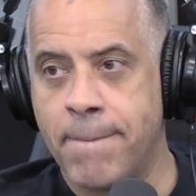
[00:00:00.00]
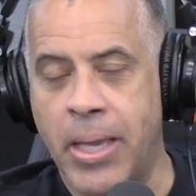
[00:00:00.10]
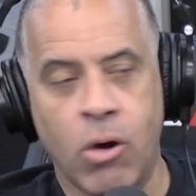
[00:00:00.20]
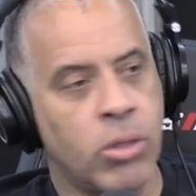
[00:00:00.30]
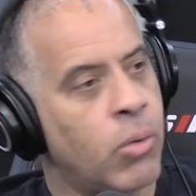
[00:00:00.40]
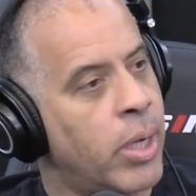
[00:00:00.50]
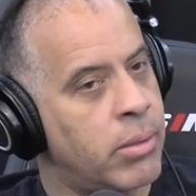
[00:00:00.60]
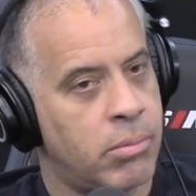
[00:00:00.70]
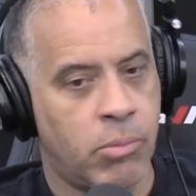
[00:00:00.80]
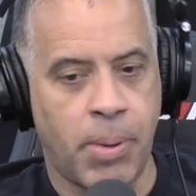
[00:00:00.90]
The only one.
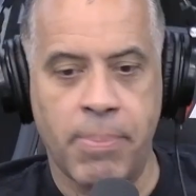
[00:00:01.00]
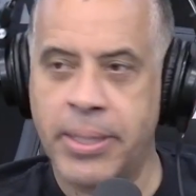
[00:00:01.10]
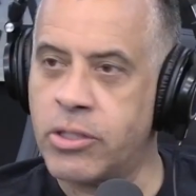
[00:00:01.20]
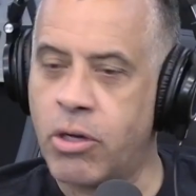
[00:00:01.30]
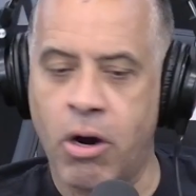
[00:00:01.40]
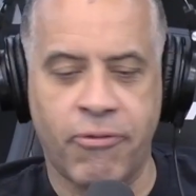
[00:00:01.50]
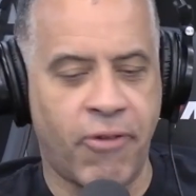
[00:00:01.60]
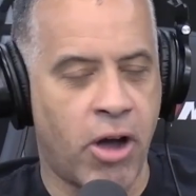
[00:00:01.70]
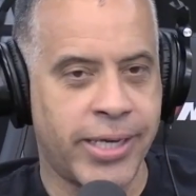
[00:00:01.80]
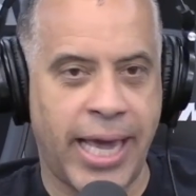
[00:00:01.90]
Republicans are, are,
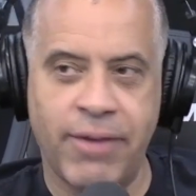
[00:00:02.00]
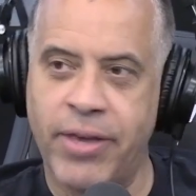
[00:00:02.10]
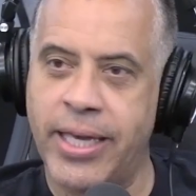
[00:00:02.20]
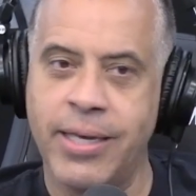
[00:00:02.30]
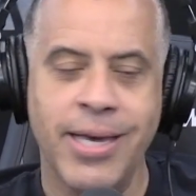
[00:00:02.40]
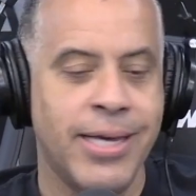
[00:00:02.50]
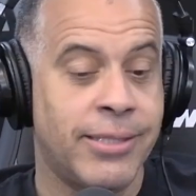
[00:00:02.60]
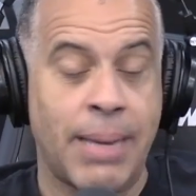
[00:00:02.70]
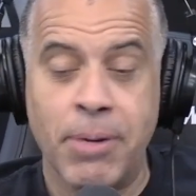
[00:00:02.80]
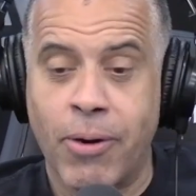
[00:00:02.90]
are, caving.
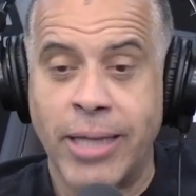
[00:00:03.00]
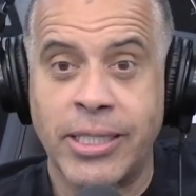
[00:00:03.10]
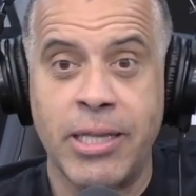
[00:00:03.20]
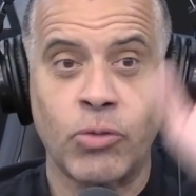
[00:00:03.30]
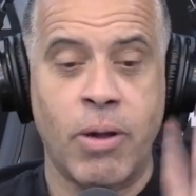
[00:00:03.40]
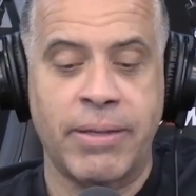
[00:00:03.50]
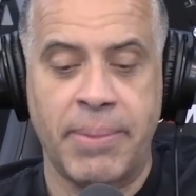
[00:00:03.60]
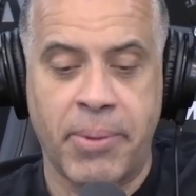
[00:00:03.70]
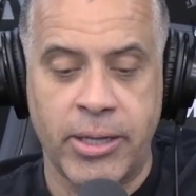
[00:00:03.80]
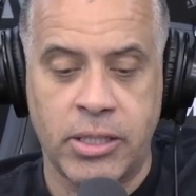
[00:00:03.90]
Democrats in this one, I'll give
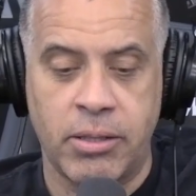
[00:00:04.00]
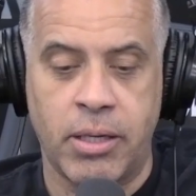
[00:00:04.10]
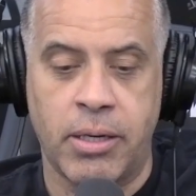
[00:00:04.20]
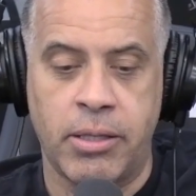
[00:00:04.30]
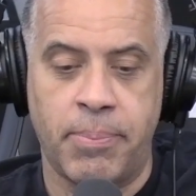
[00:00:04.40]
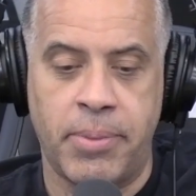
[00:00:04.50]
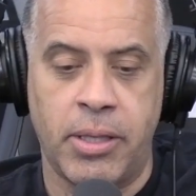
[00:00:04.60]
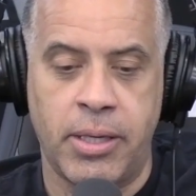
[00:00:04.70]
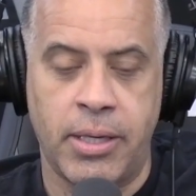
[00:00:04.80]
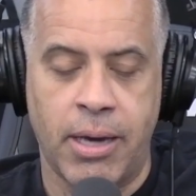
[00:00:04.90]
Democrats the, the,
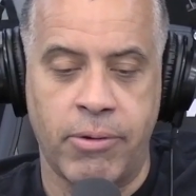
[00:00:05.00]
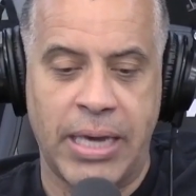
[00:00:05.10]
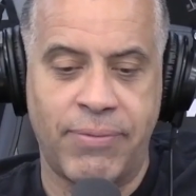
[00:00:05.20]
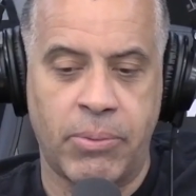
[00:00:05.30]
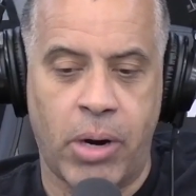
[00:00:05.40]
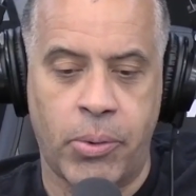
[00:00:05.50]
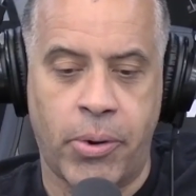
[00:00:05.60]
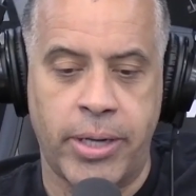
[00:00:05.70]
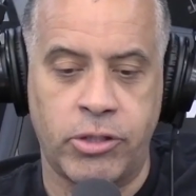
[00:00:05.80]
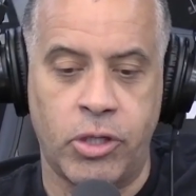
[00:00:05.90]
the I'll give them credit where
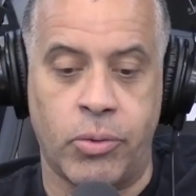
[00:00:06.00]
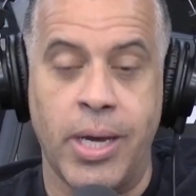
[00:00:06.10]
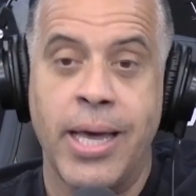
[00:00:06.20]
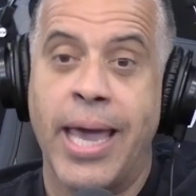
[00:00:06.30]
credit is due.